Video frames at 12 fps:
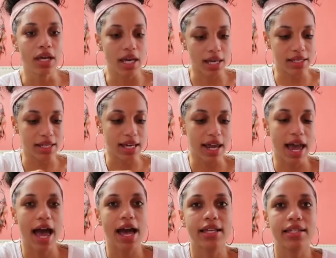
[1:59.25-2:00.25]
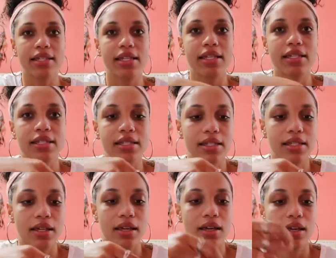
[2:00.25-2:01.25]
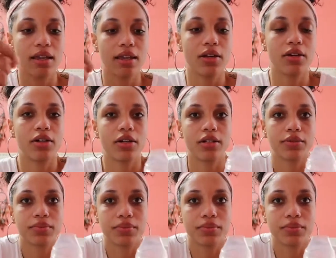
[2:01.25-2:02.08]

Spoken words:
is that it has this little